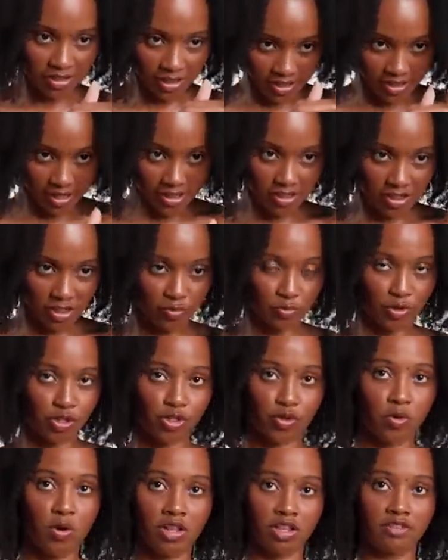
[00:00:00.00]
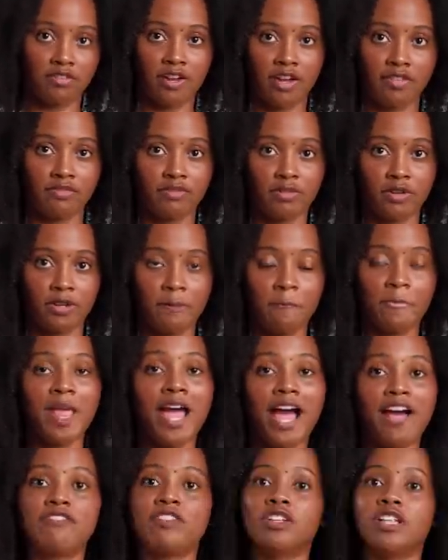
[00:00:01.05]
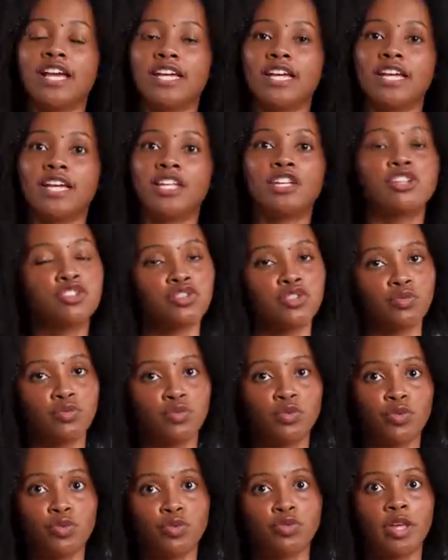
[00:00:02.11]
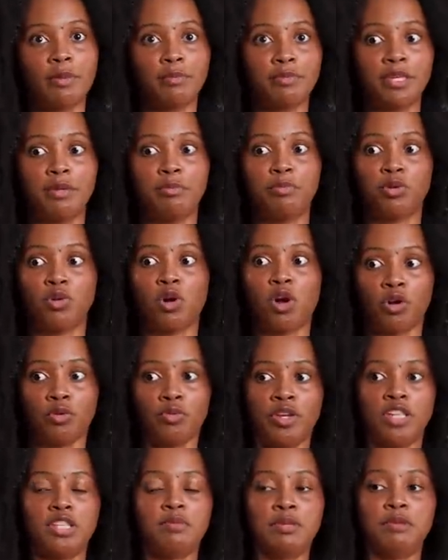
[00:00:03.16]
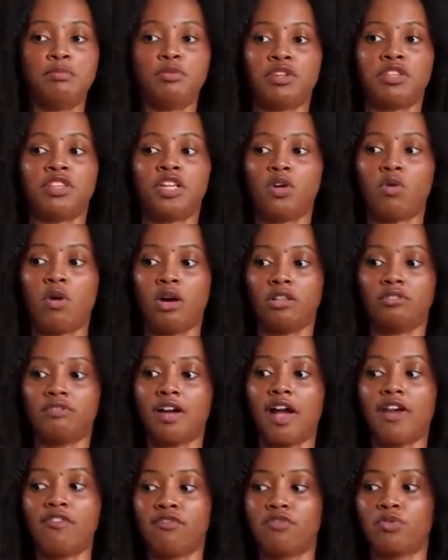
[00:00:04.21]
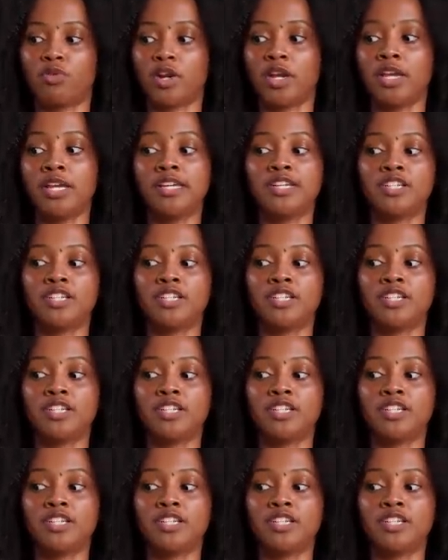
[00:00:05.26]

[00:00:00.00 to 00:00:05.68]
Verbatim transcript: that says this is what you qualify for. I feel like it is the rule that people are with, people that they qualify for,